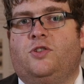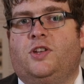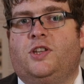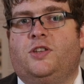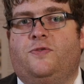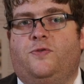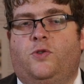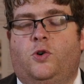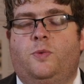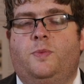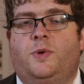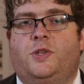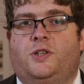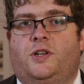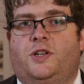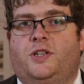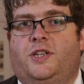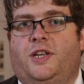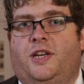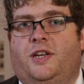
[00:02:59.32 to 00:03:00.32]
transform his
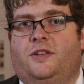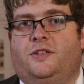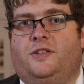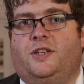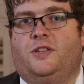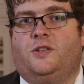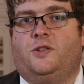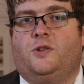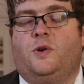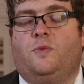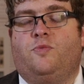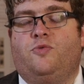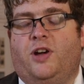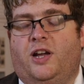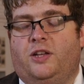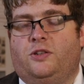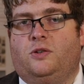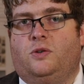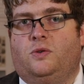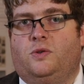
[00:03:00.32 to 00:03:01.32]
ideas into a
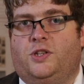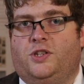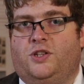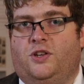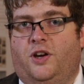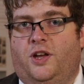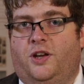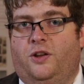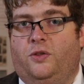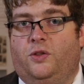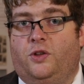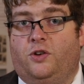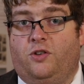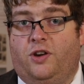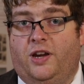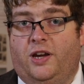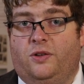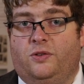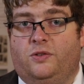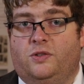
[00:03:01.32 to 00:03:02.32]
practical design on the
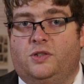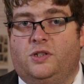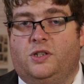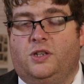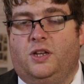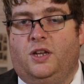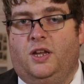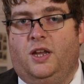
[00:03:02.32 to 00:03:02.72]
ground.